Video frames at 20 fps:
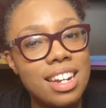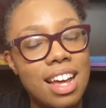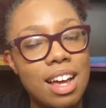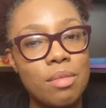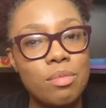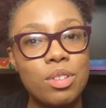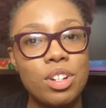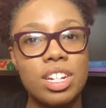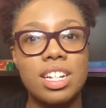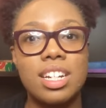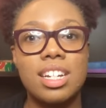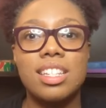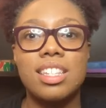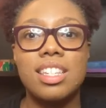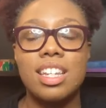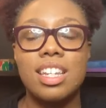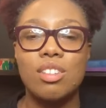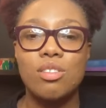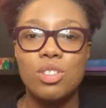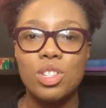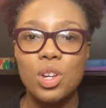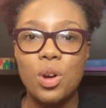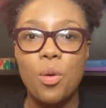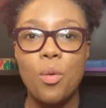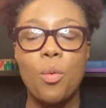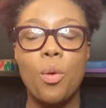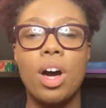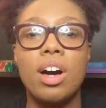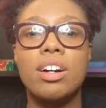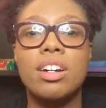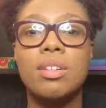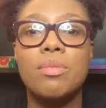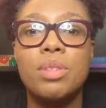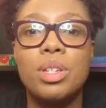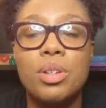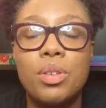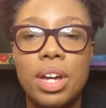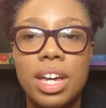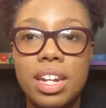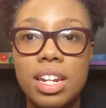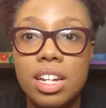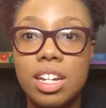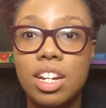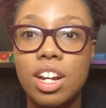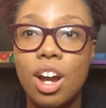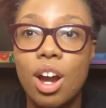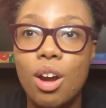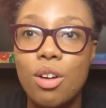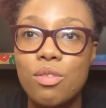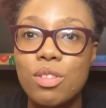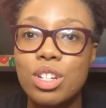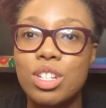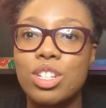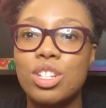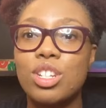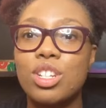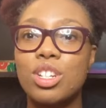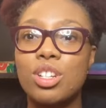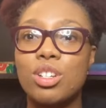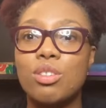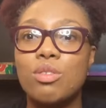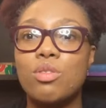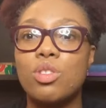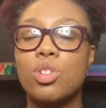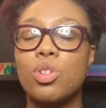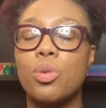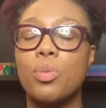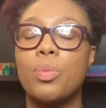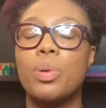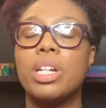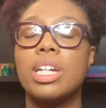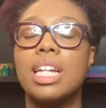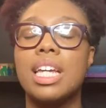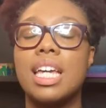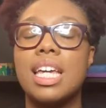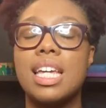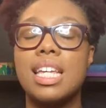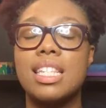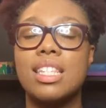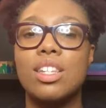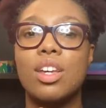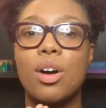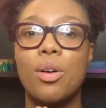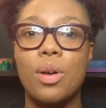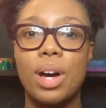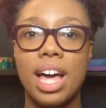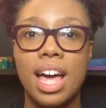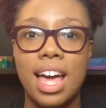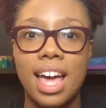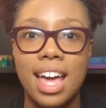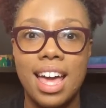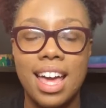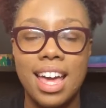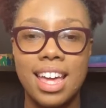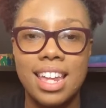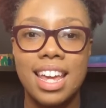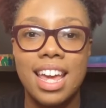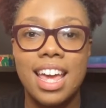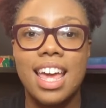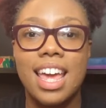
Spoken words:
I'm going to continue to welcome you and encourage you to please go ahead,